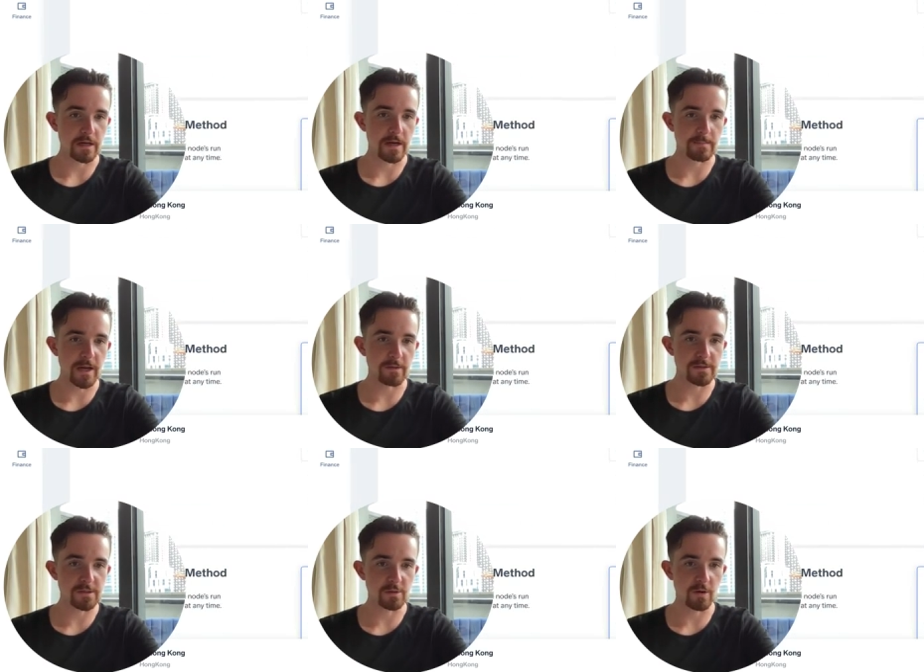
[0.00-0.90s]
come down
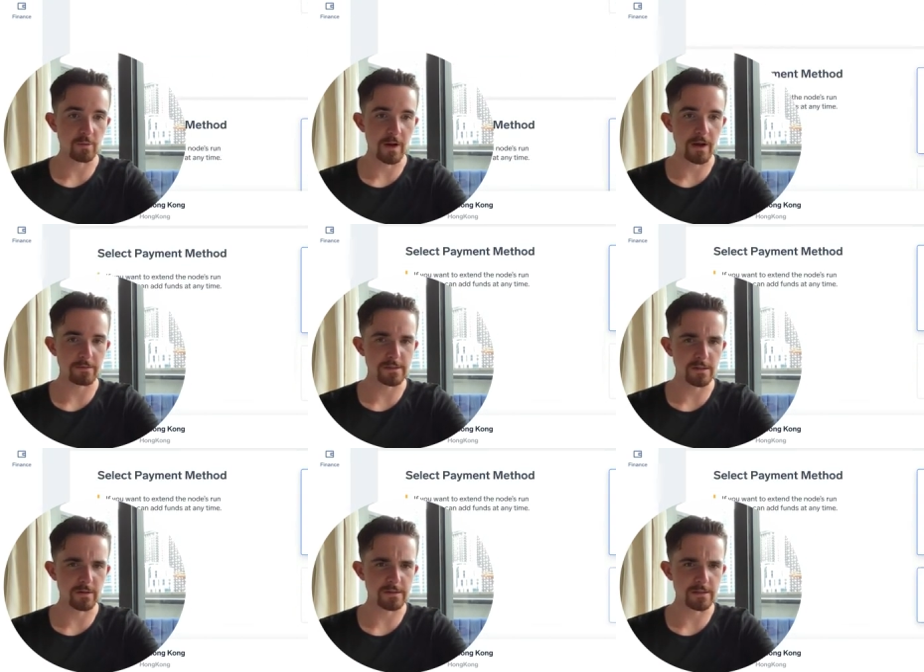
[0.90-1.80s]
to around
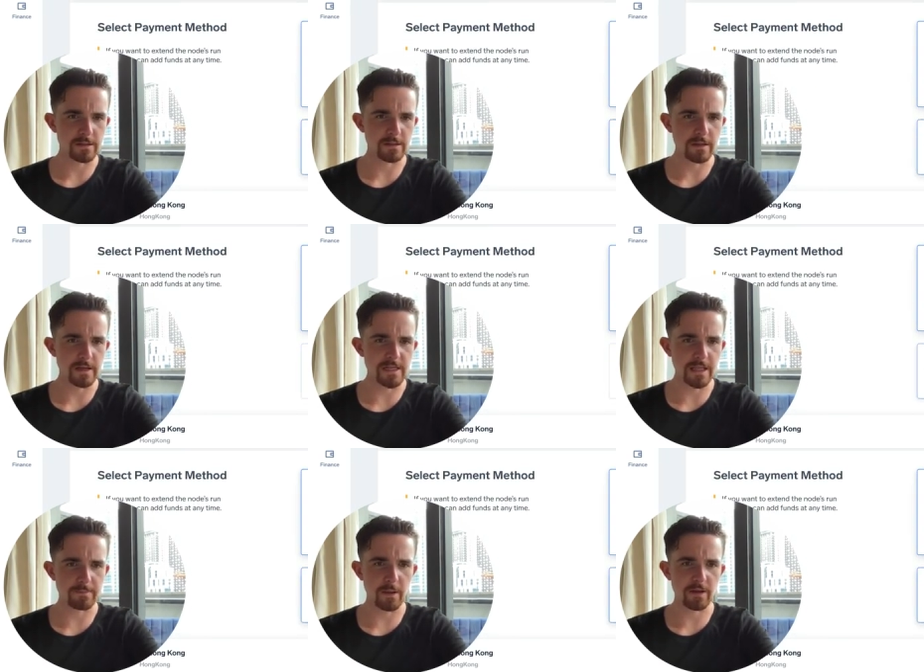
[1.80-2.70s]

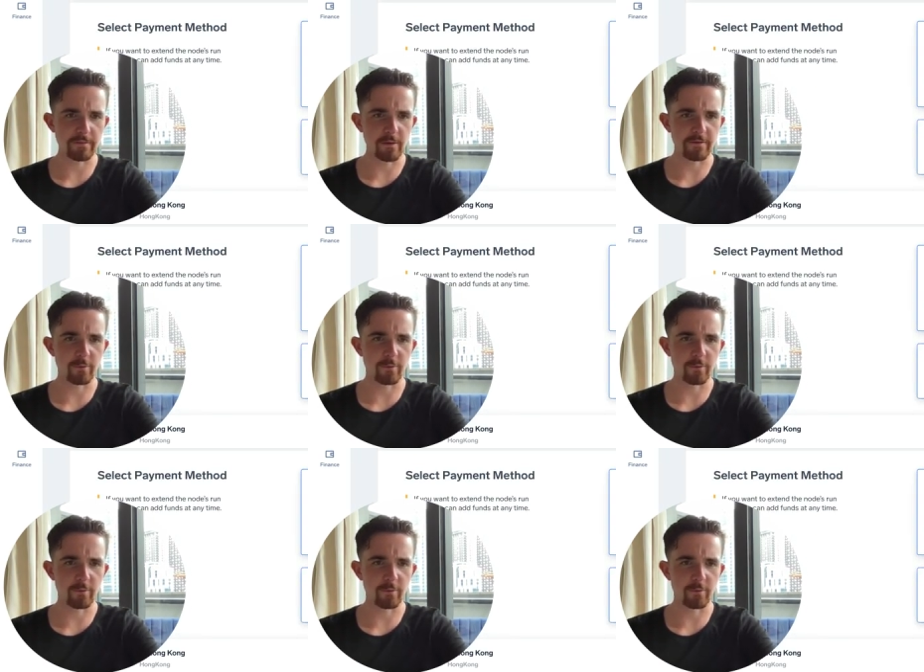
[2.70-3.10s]
daily billing of around